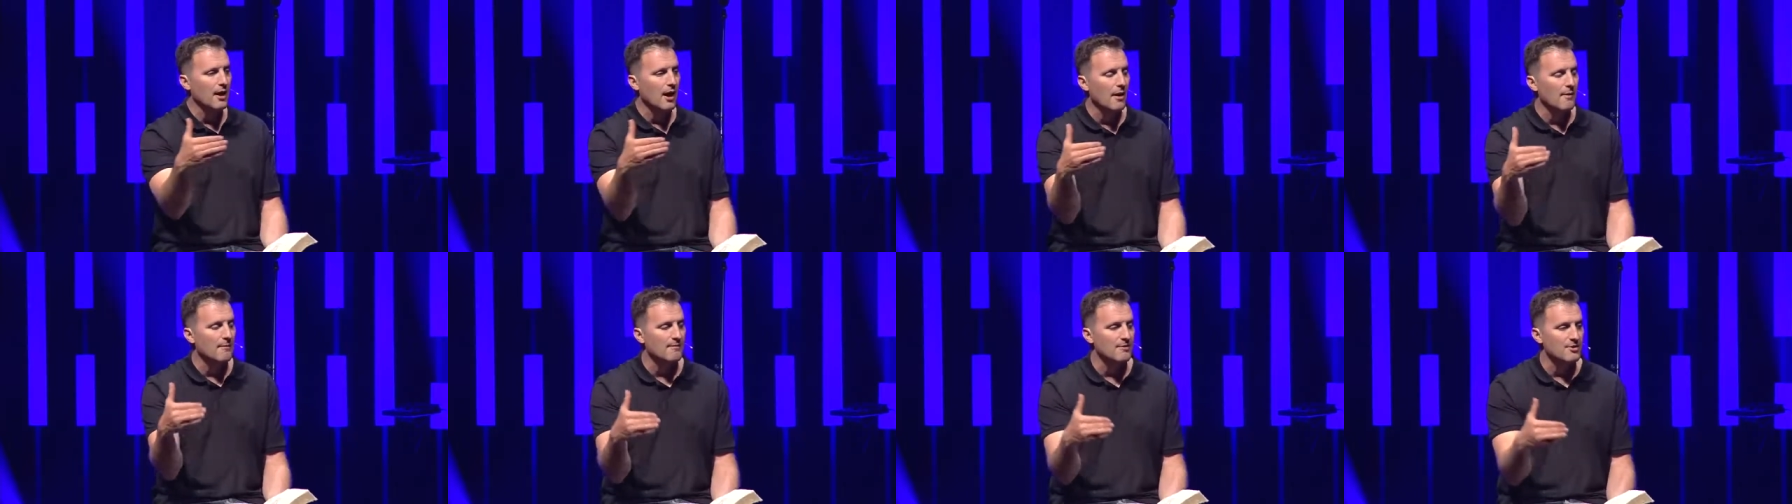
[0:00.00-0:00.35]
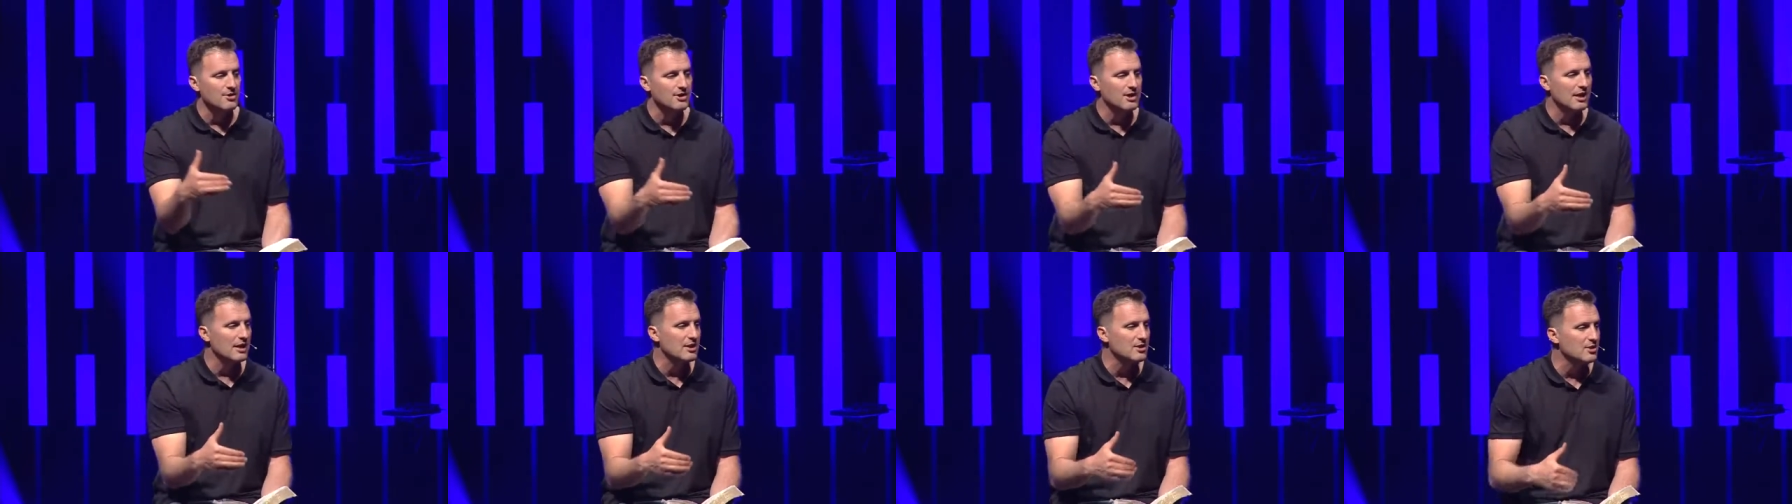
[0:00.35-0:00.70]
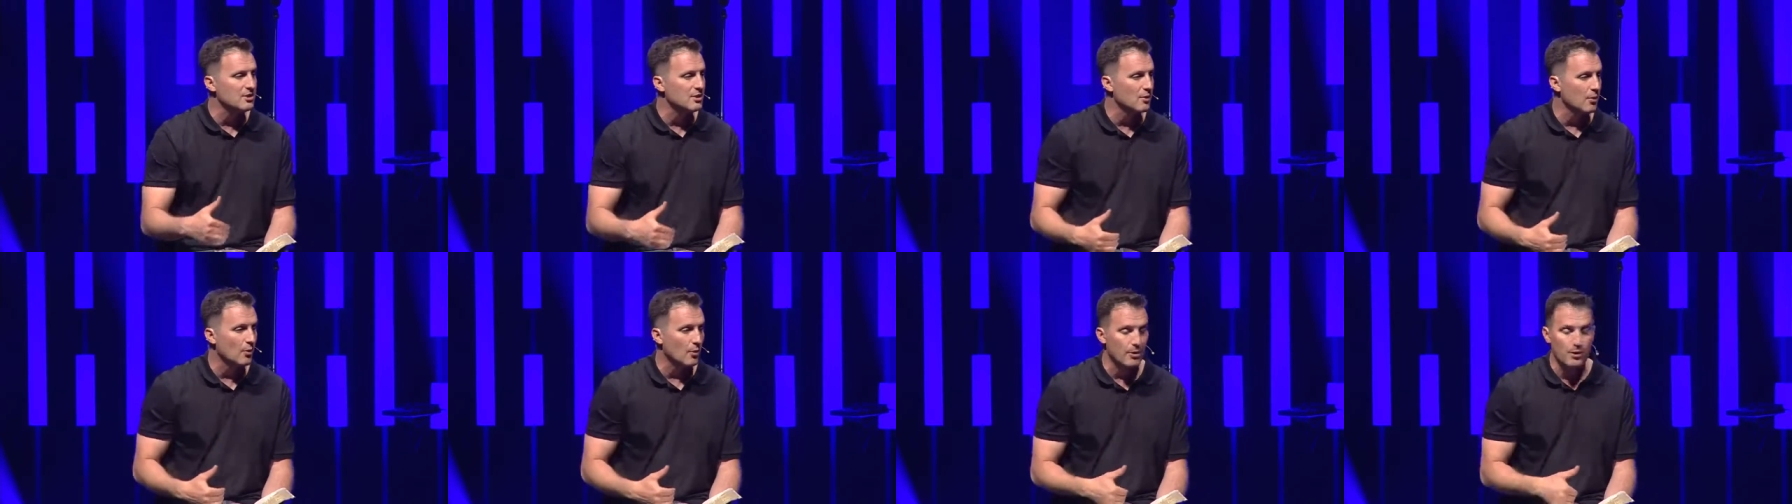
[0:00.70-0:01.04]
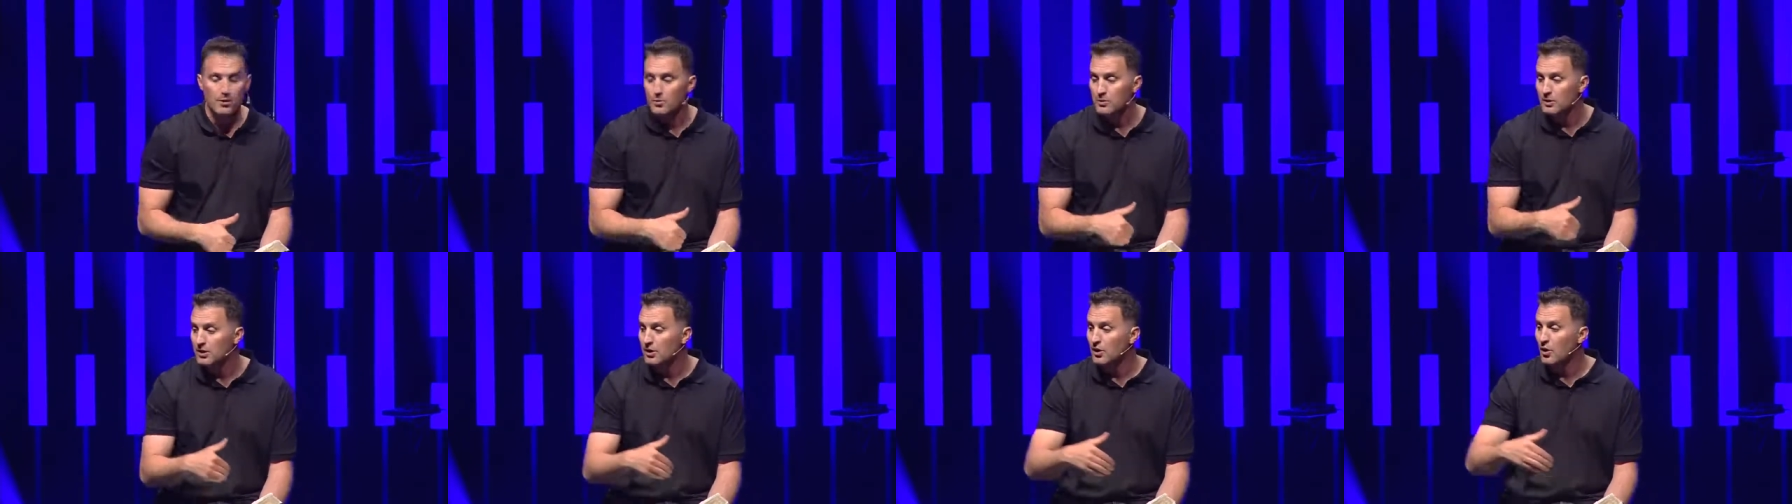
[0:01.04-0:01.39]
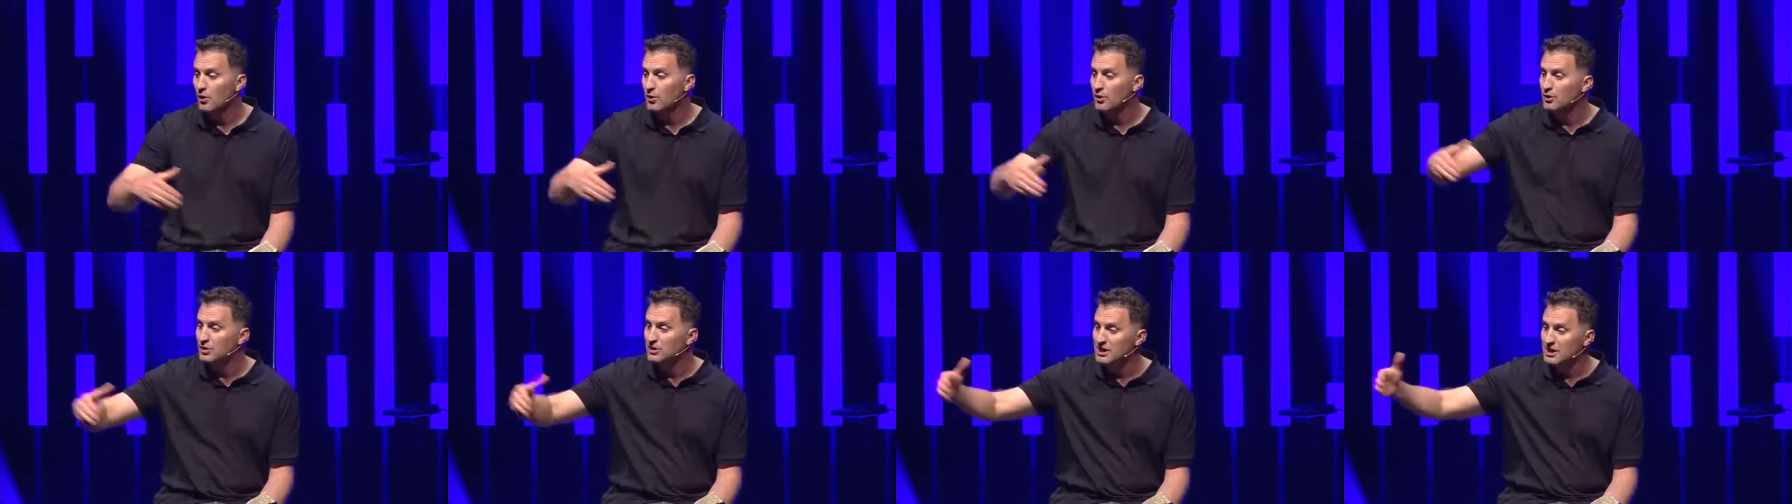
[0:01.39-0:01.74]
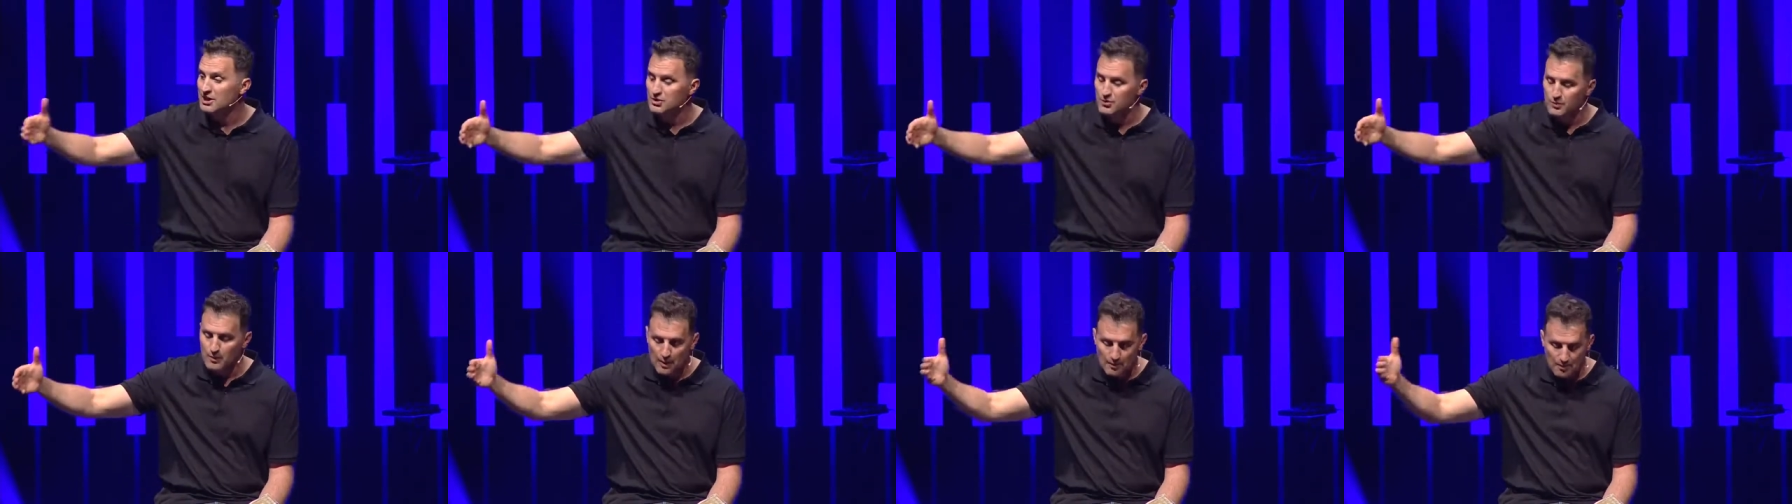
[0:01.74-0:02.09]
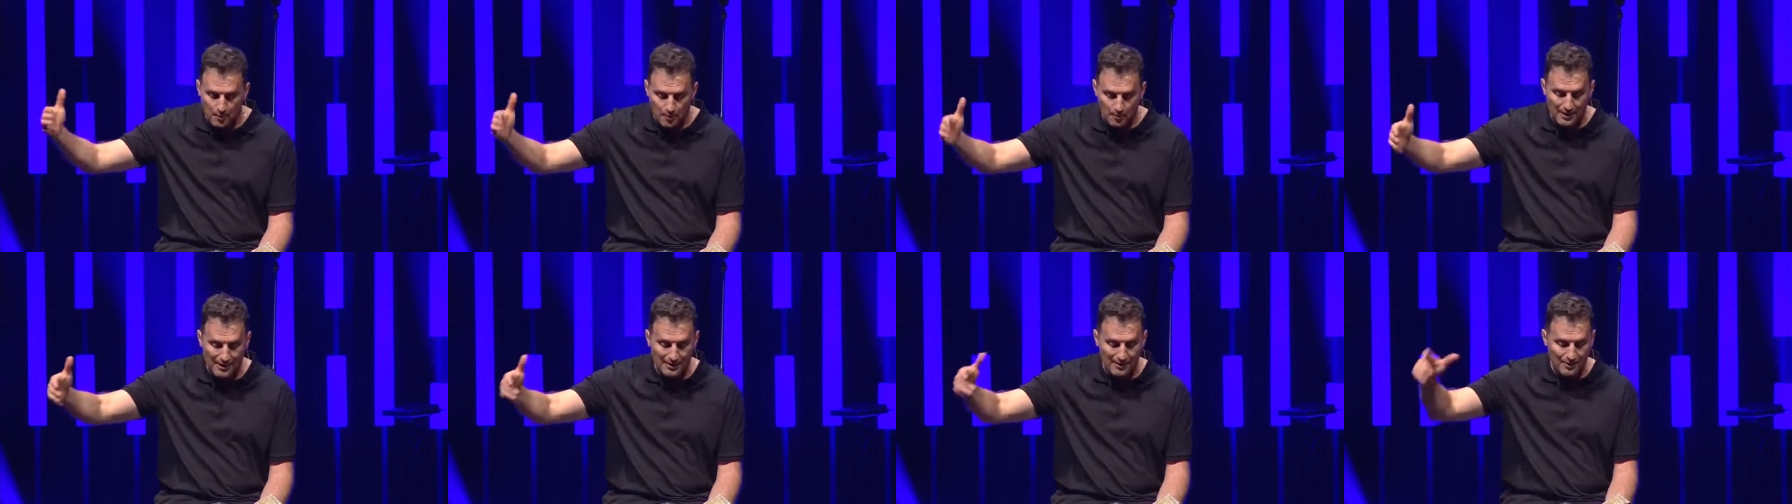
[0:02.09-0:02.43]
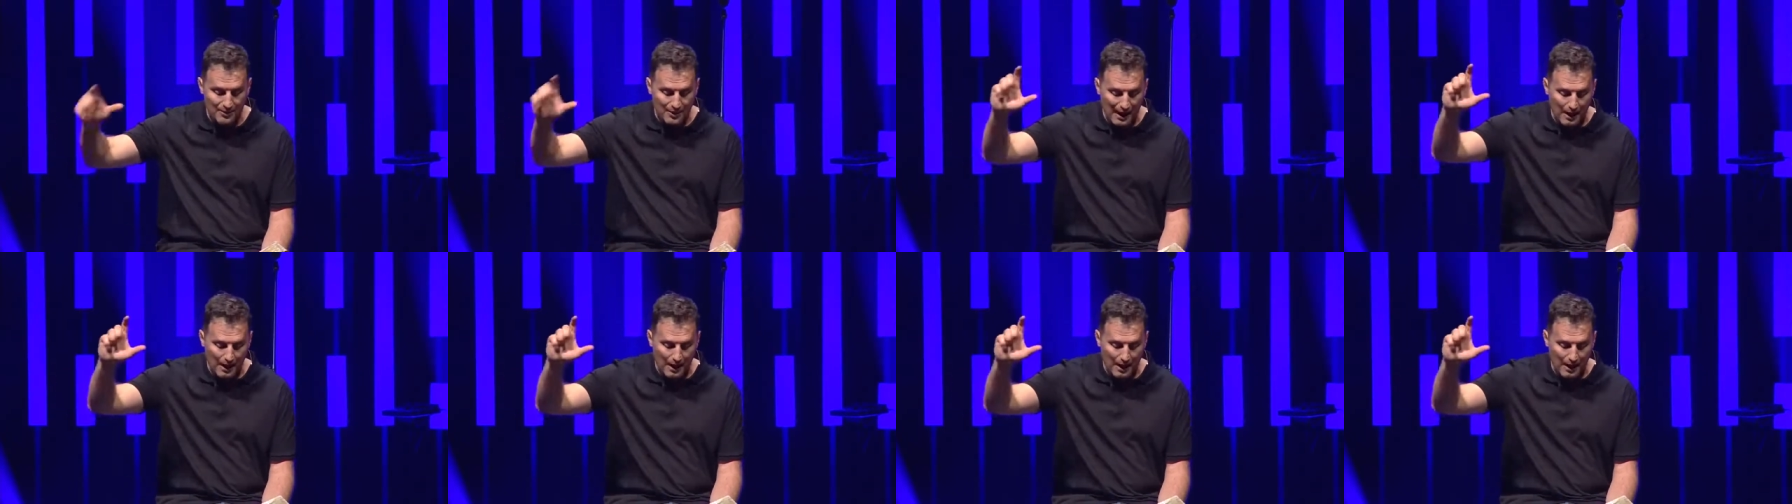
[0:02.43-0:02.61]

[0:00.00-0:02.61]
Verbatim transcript: conversation or you wouldn't call your teacher Rabboni.